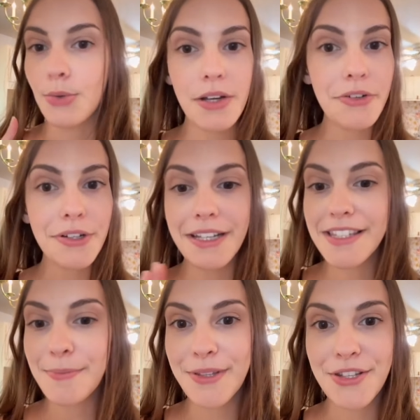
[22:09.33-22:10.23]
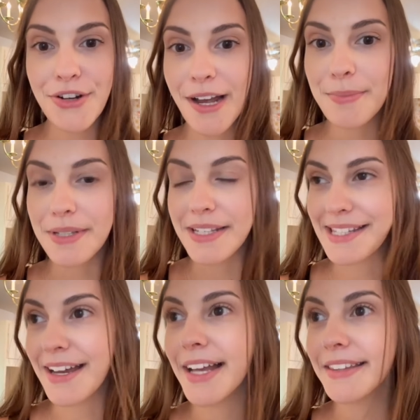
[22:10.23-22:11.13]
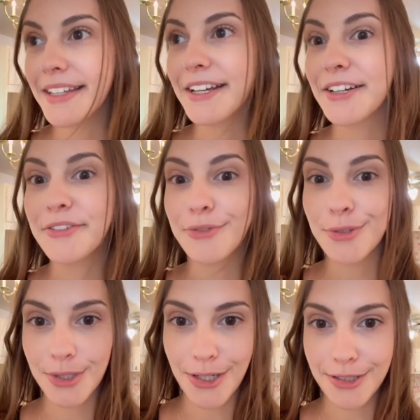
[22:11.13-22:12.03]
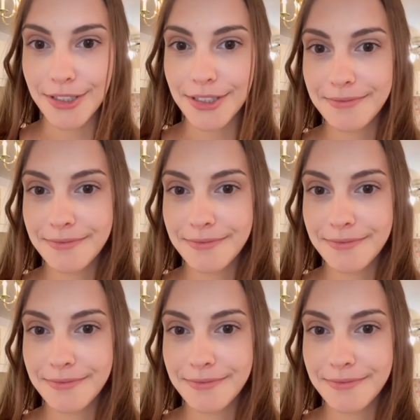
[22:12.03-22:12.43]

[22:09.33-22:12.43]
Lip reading: whoever ends up in the trap is not there for long.